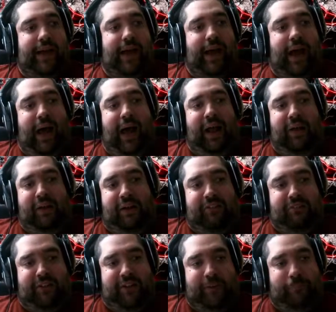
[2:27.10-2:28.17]
I
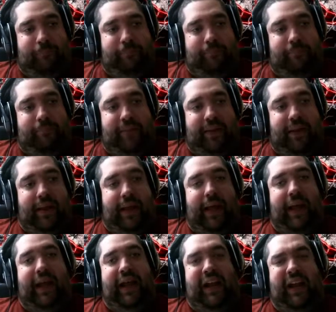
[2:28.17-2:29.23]
loved it.
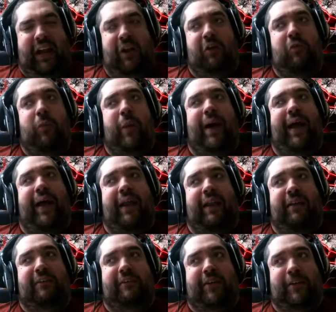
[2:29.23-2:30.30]
And here's why I
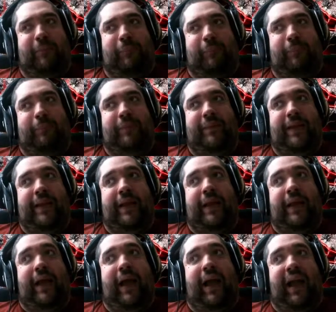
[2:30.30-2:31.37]
loved it.
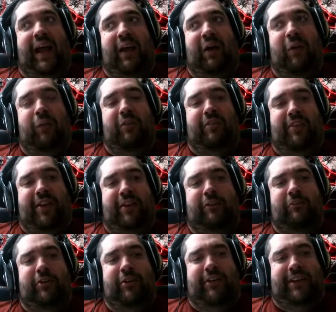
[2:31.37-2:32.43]
It was a
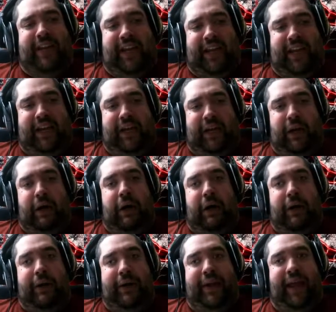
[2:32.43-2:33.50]
different take
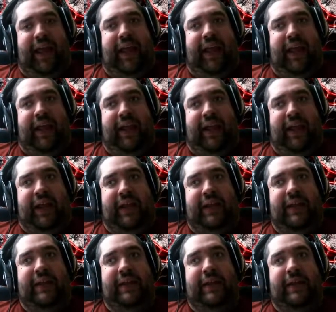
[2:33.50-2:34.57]
on a
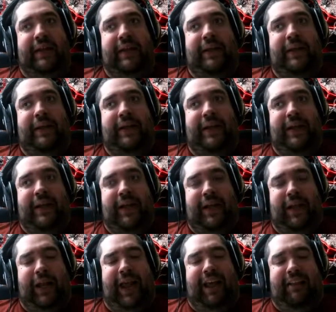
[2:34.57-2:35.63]

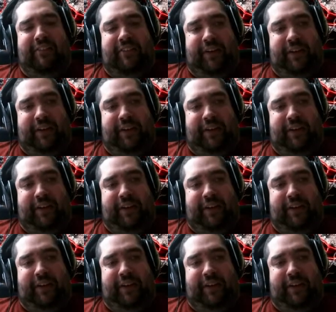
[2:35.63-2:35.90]
classic.